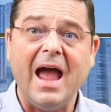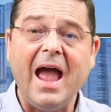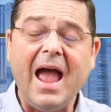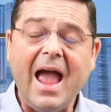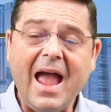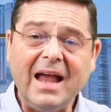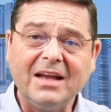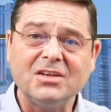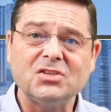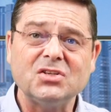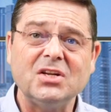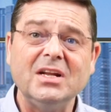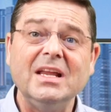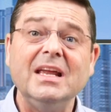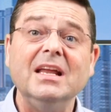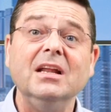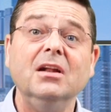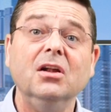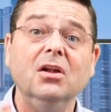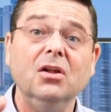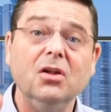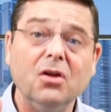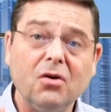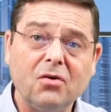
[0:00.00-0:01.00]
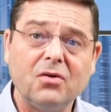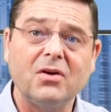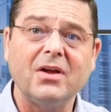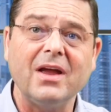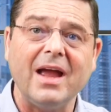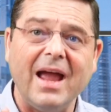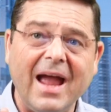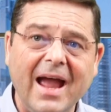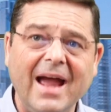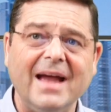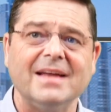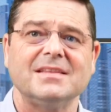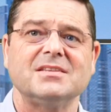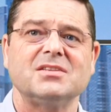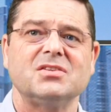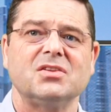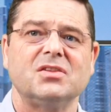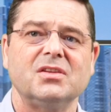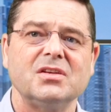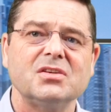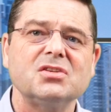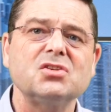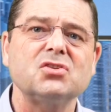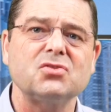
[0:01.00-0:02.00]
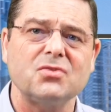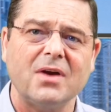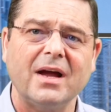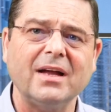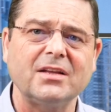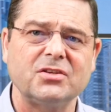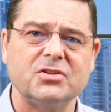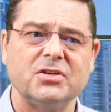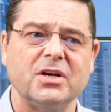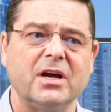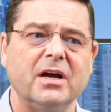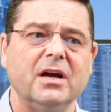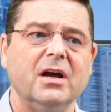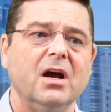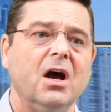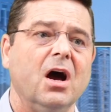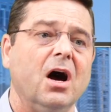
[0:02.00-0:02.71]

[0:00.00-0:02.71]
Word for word: actually look at the structure